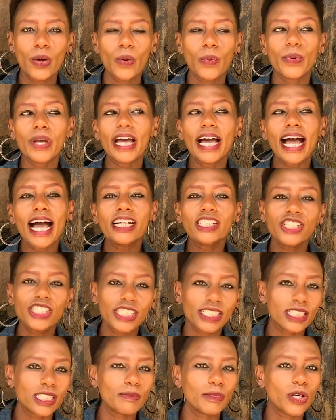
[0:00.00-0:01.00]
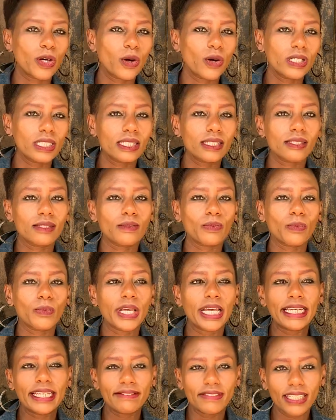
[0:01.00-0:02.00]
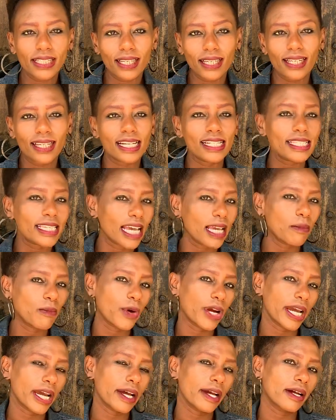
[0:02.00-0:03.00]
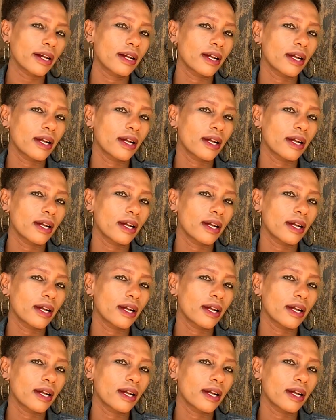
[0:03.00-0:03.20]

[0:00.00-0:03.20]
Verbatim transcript: We're anxious because we are living in a time where